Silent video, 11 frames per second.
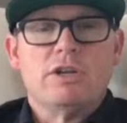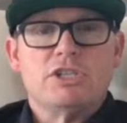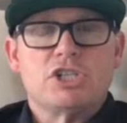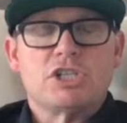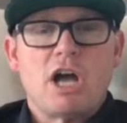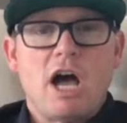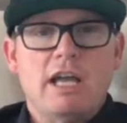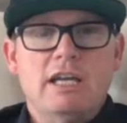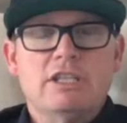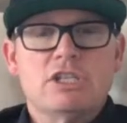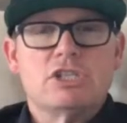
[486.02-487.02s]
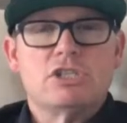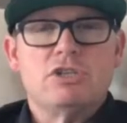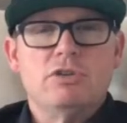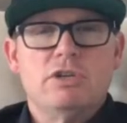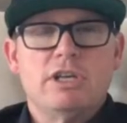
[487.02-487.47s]
and shot in the
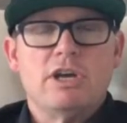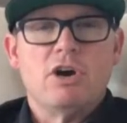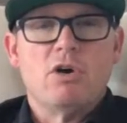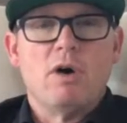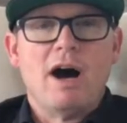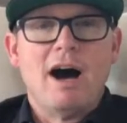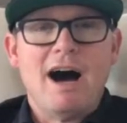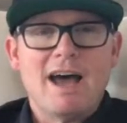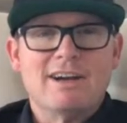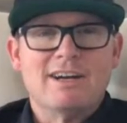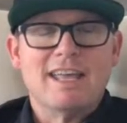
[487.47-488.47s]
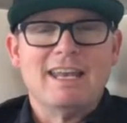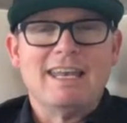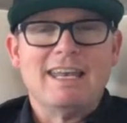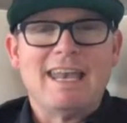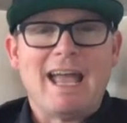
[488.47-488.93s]
studio
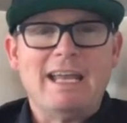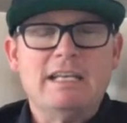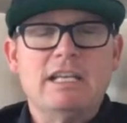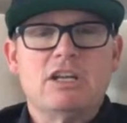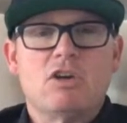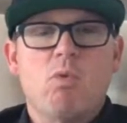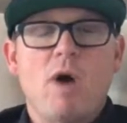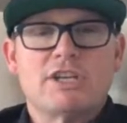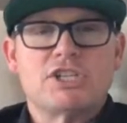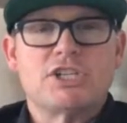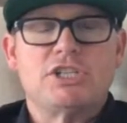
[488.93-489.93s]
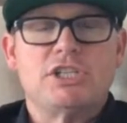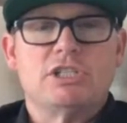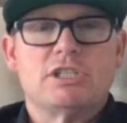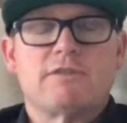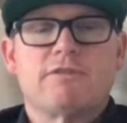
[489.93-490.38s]
190
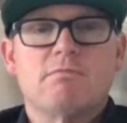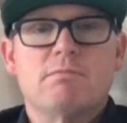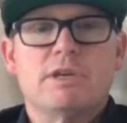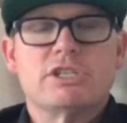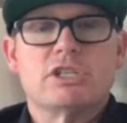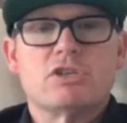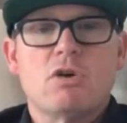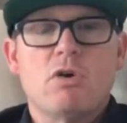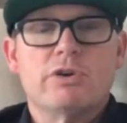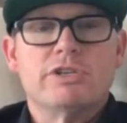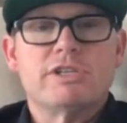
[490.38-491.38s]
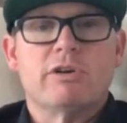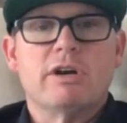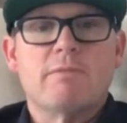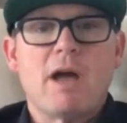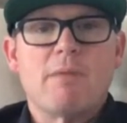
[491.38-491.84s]
questions from business owners that
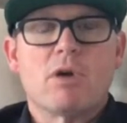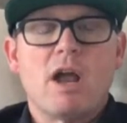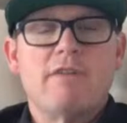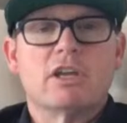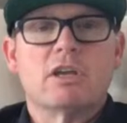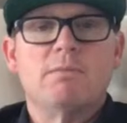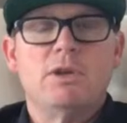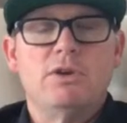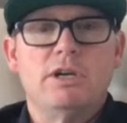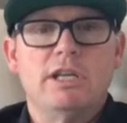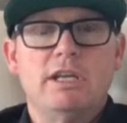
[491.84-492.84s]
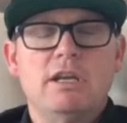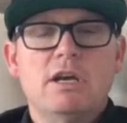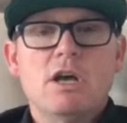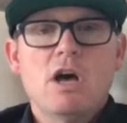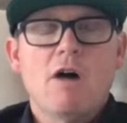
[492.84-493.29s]
are in my private community
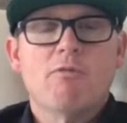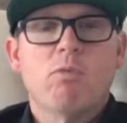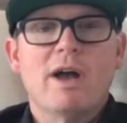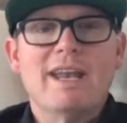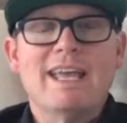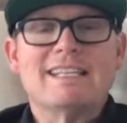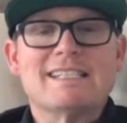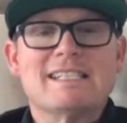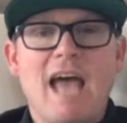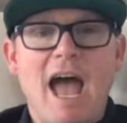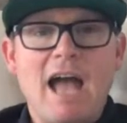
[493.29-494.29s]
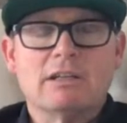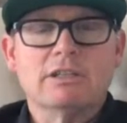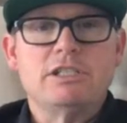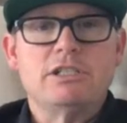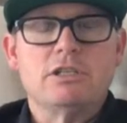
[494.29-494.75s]
of what
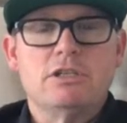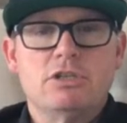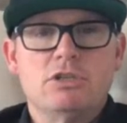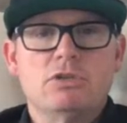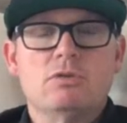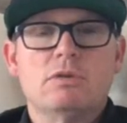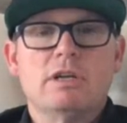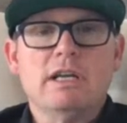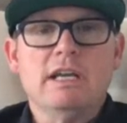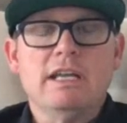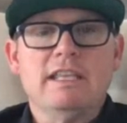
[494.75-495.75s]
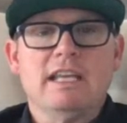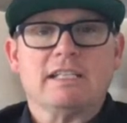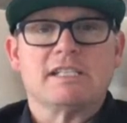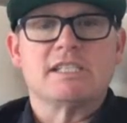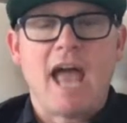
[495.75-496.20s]
exactly to do in the
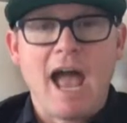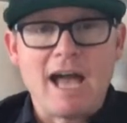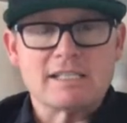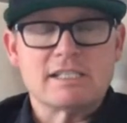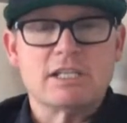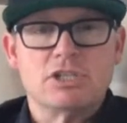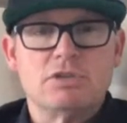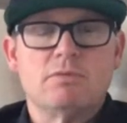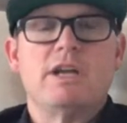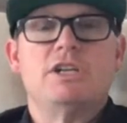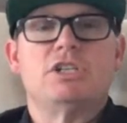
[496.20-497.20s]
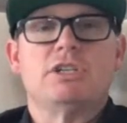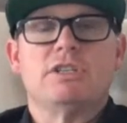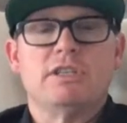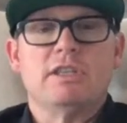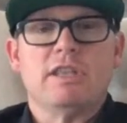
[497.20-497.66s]
exact
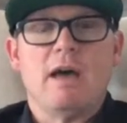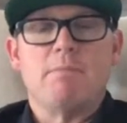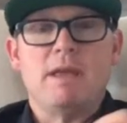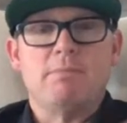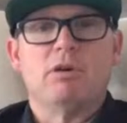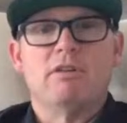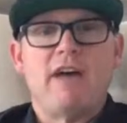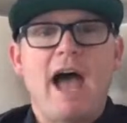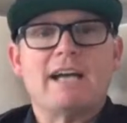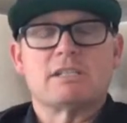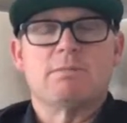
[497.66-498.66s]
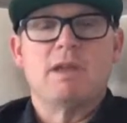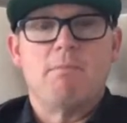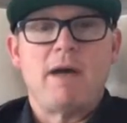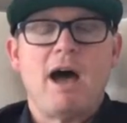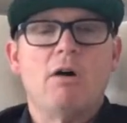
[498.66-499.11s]
situation that people have asked me
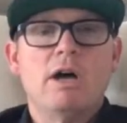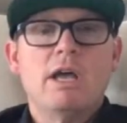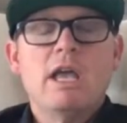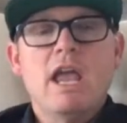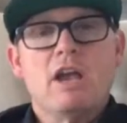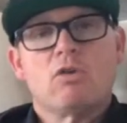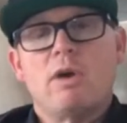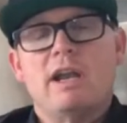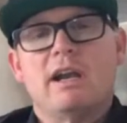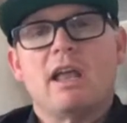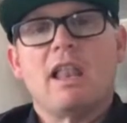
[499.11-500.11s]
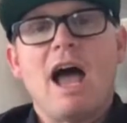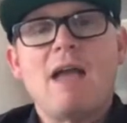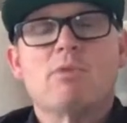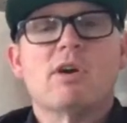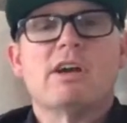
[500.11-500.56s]
about, and created a
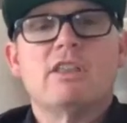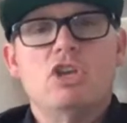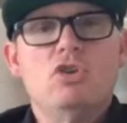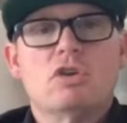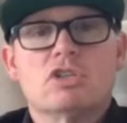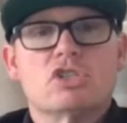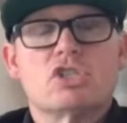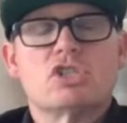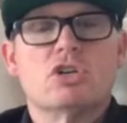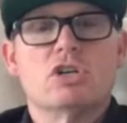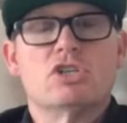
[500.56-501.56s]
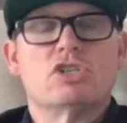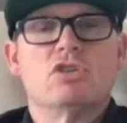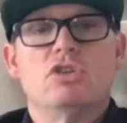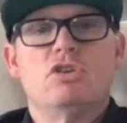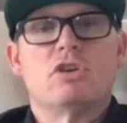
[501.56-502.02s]
library that you can search
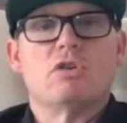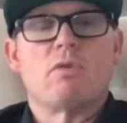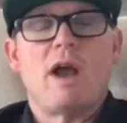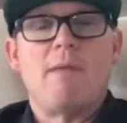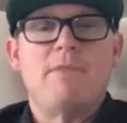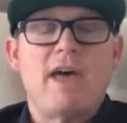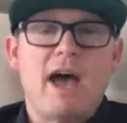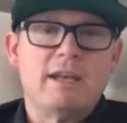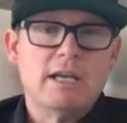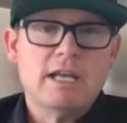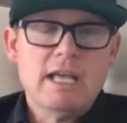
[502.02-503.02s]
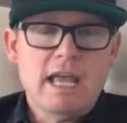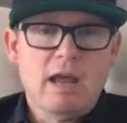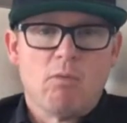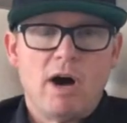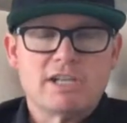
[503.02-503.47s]
so you can grab that
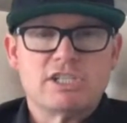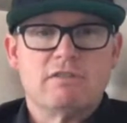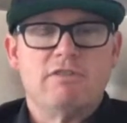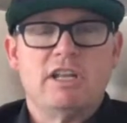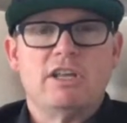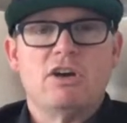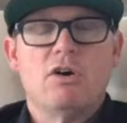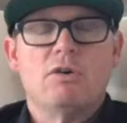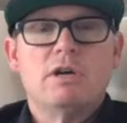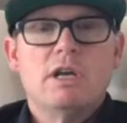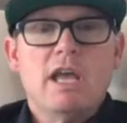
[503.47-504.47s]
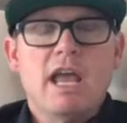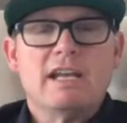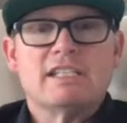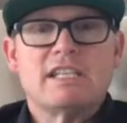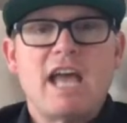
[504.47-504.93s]
and watch the video.
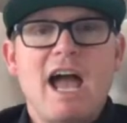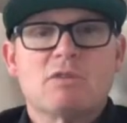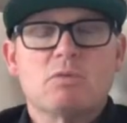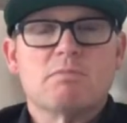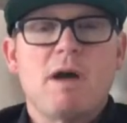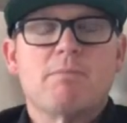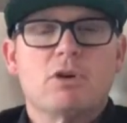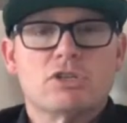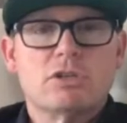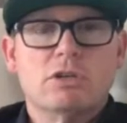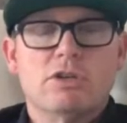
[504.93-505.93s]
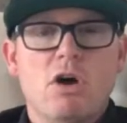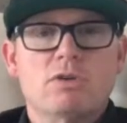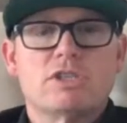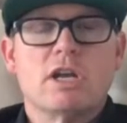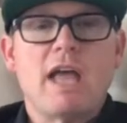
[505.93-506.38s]
And it's tagged with my personal
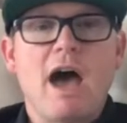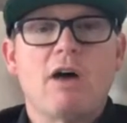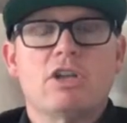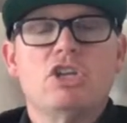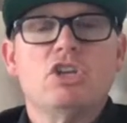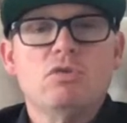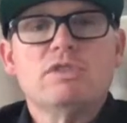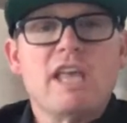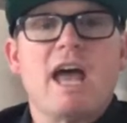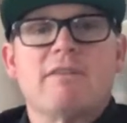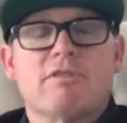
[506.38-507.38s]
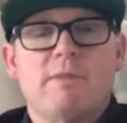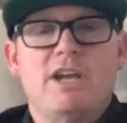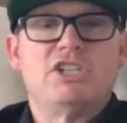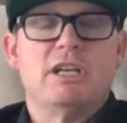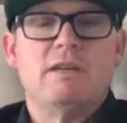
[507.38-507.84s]
notes on how to use that
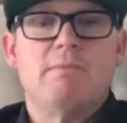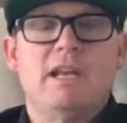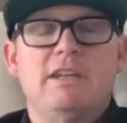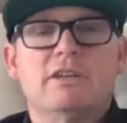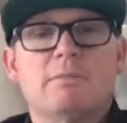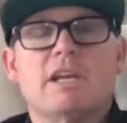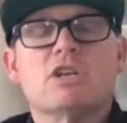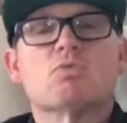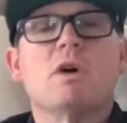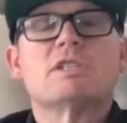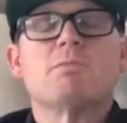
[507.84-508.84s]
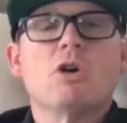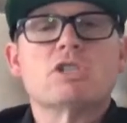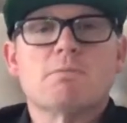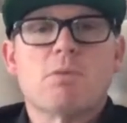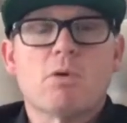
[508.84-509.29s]
information immediately. Because what's
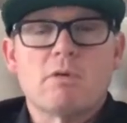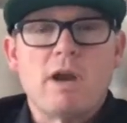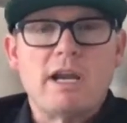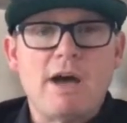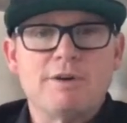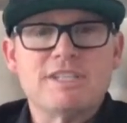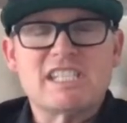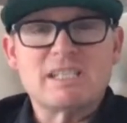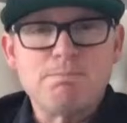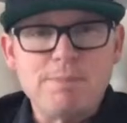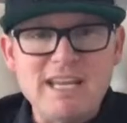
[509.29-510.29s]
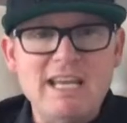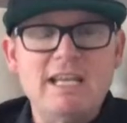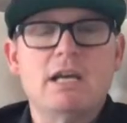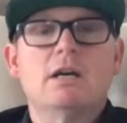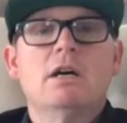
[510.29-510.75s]
most important right now is speed